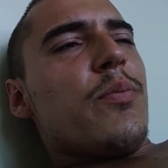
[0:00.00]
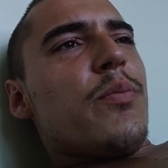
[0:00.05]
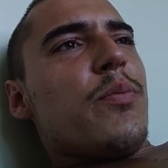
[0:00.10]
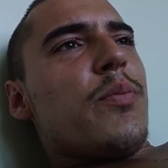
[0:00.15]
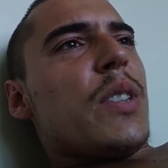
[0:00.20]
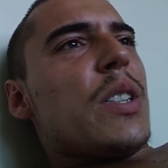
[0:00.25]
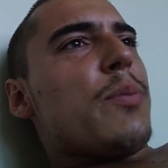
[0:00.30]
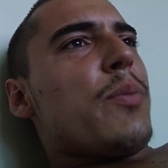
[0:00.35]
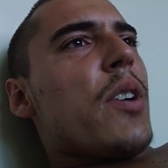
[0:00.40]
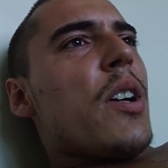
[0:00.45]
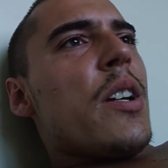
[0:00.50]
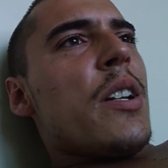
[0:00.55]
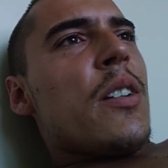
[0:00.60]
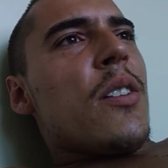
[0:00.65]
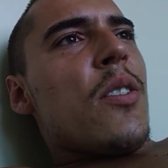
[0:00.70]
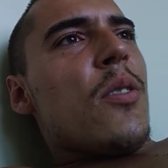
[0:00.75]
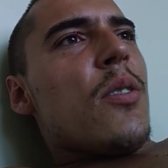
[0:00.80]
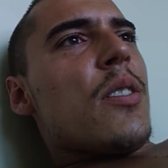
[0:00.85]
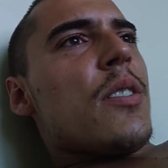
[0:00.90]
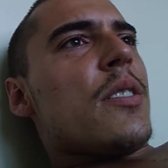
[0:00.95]
spraying
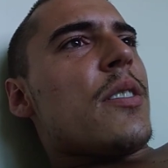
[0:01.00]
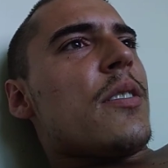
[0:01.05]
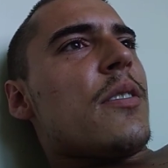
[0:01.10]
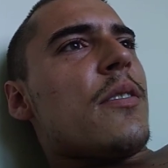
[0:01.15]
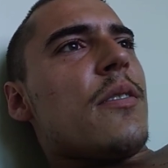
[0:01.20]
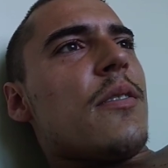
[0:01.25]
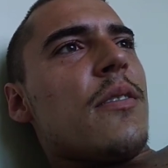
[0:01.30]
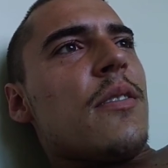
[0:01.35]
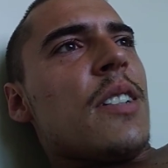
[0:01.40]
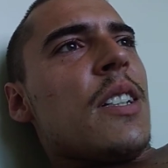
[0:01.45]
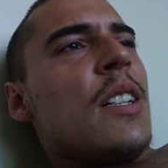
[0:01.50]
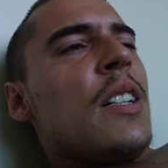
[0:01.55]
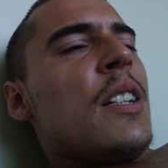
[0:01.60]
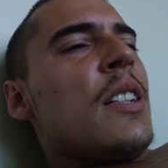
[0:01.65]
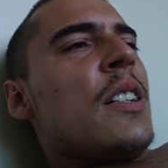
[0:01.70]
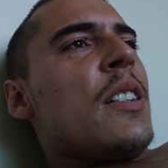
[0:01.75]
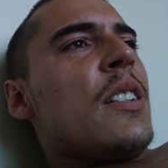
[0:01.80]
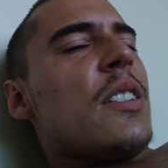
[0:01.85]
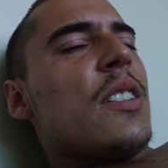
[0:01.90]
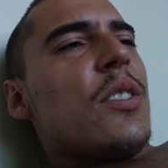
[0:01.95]
all this
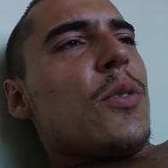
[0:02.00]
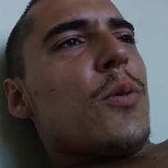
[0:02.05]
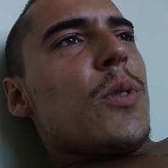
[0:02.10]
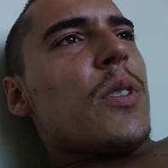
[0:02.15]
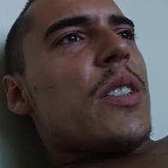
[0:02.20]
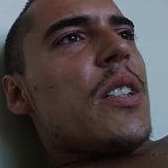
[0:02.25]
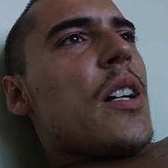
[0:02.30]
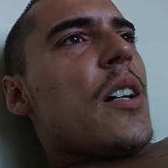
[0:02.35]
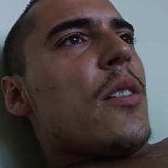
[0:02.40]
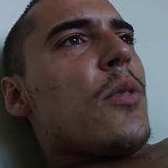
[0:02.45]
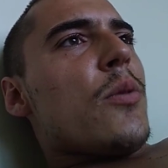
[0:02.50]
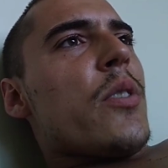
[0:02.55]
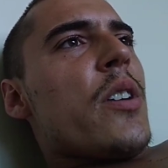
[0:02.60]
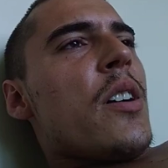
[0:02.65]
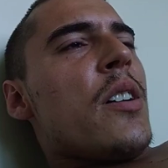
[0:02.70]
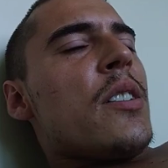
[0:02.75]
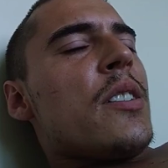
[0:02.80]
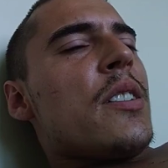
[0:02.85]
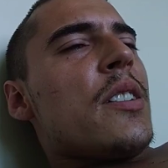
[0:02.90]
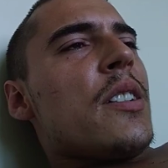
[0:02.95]
suicidal
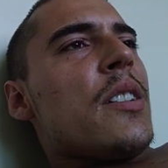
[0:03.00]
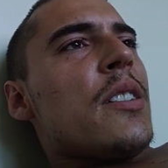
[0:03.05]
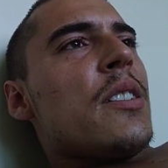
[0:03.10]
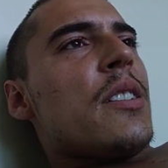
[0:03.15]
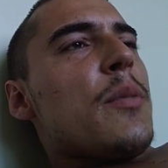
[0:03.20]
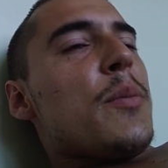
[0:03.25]
nonsense.